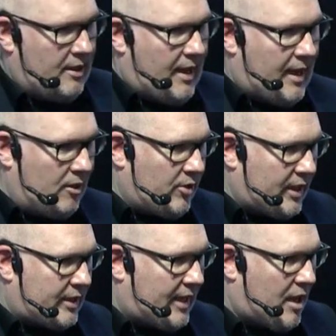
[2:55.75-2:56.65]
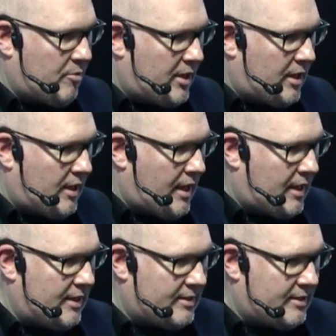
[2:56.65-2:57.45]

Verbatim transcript: and look at the camera, and he